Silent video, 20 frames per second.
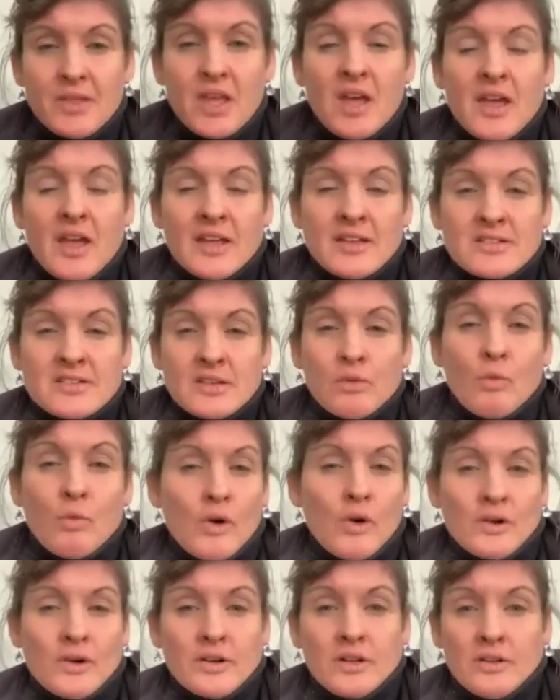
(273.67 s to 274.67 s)
is a
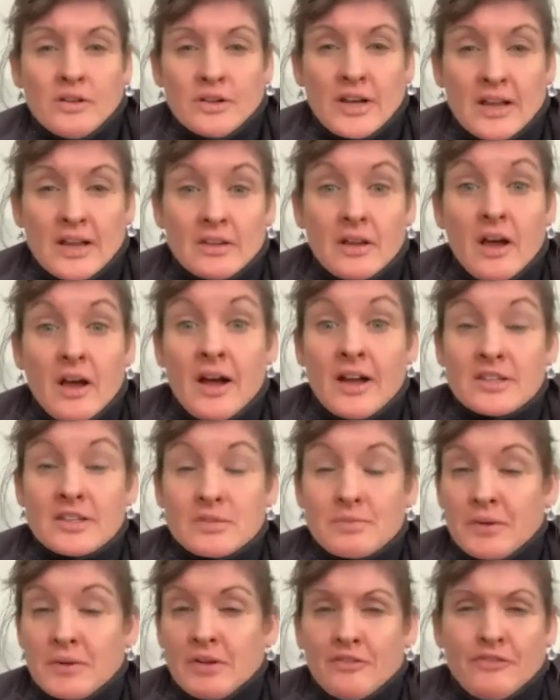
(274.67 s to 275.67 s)
ward clerk at the
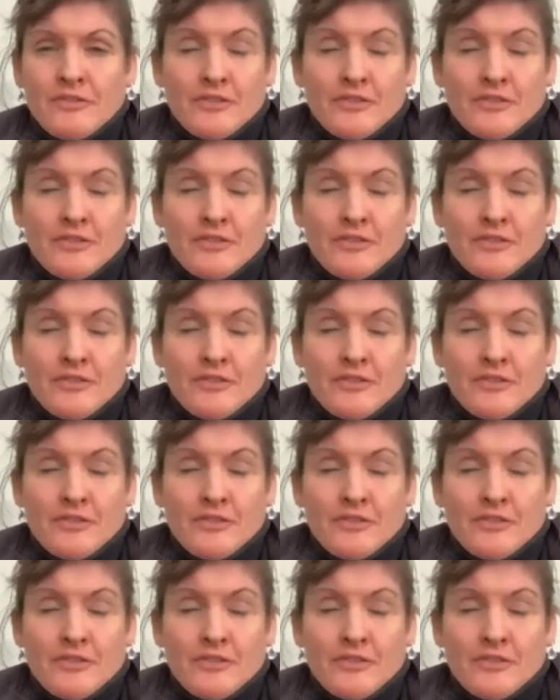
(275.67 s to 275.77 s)
hospital,